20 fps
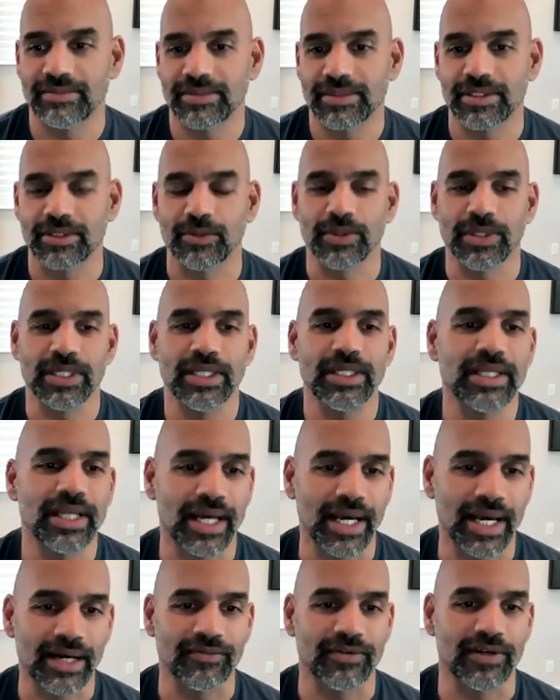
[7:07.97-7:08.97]
So we need to
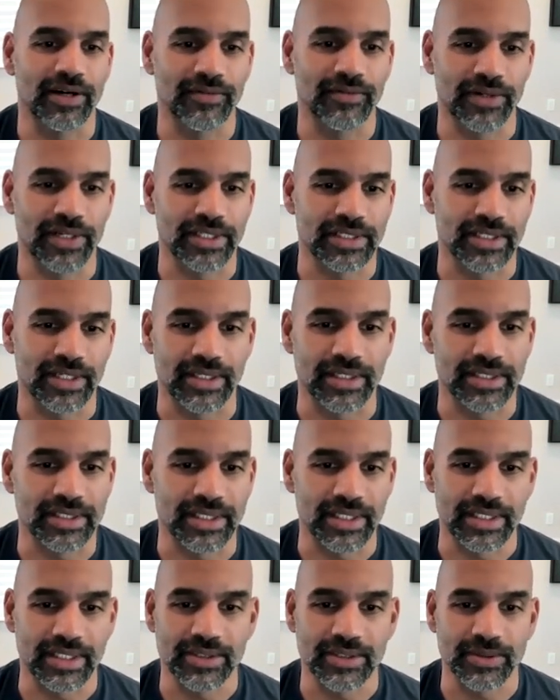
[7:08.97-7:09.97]
have governance on these things.